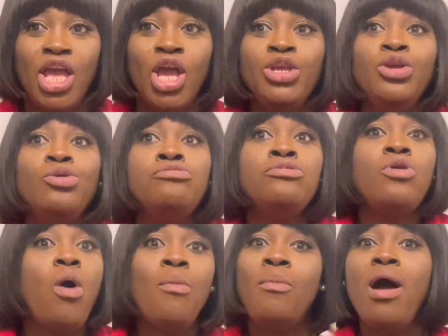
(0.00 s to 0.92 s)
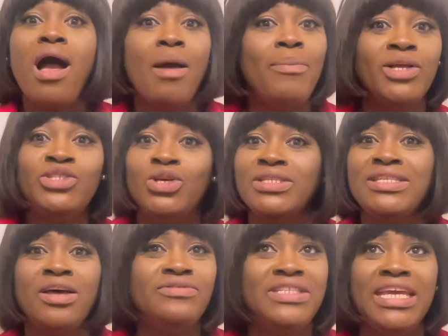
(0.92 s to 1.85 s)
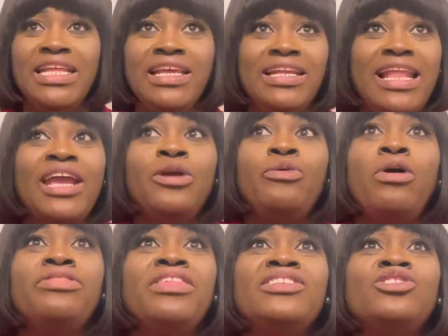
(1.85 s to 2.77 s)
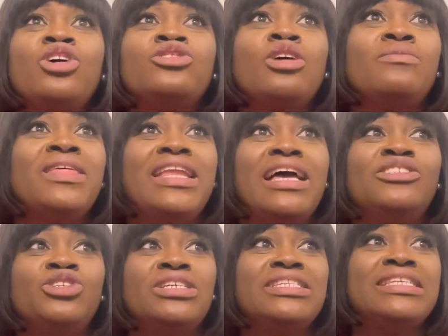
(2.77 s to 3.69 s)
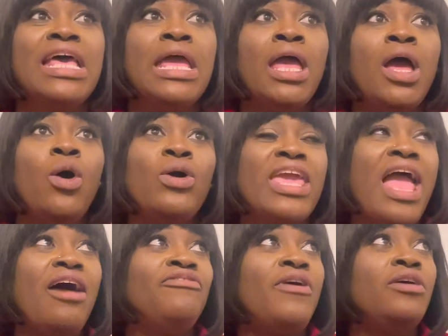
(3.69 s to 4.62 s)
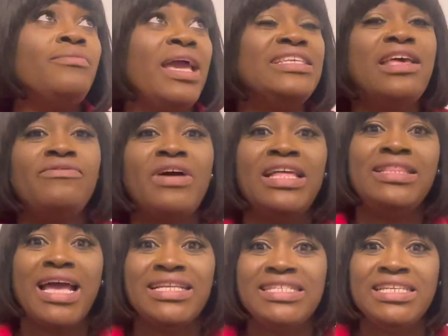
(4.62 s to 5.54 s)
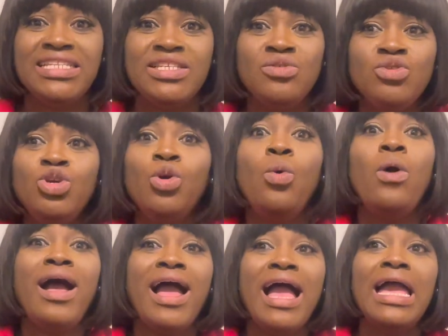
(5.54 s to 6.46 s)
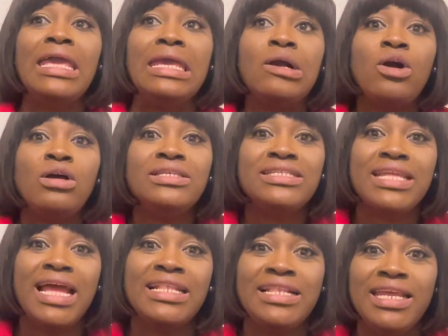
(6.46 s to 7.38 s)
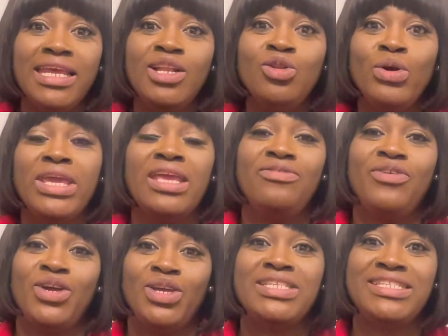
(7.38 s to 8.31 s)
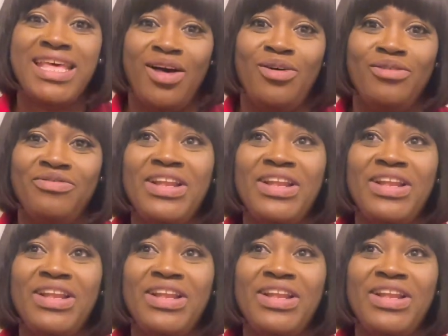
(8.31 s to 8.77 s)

You know more about yourself daily. Like, growth is not something that just, okay, I found myself and that's it. You are constantly looking for yourself.